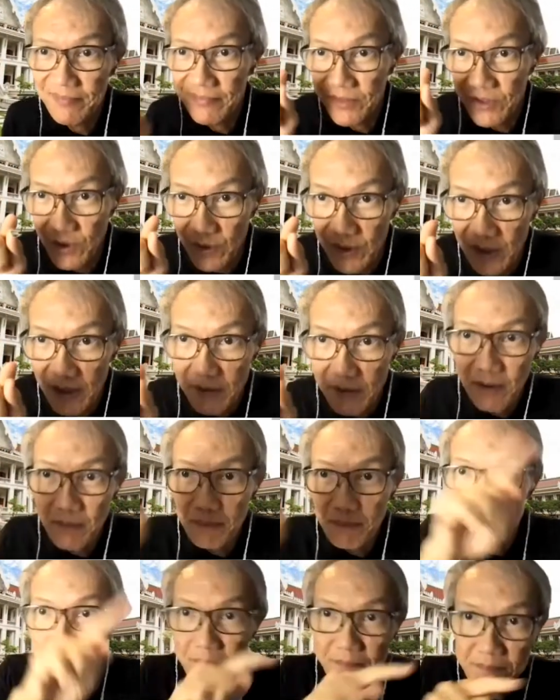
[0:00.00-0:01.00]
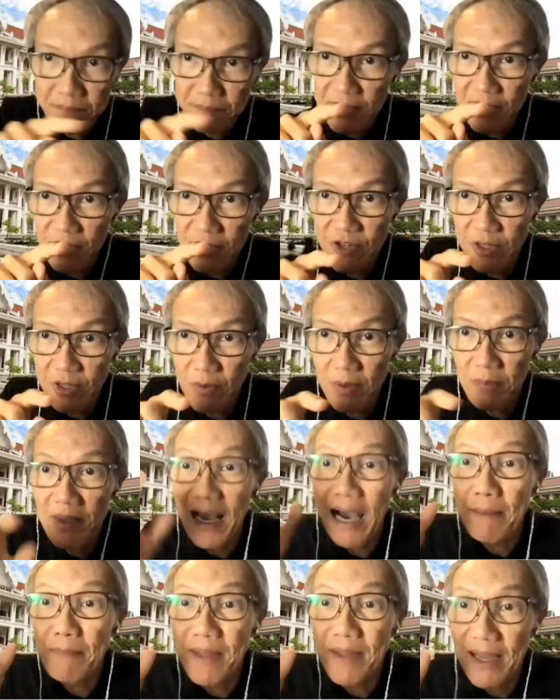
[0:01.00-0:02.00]
So the PC will be
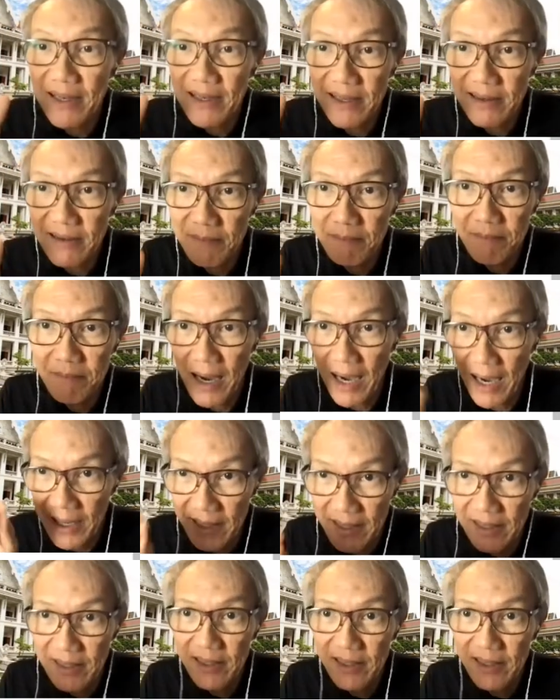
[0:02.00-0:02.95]
updated by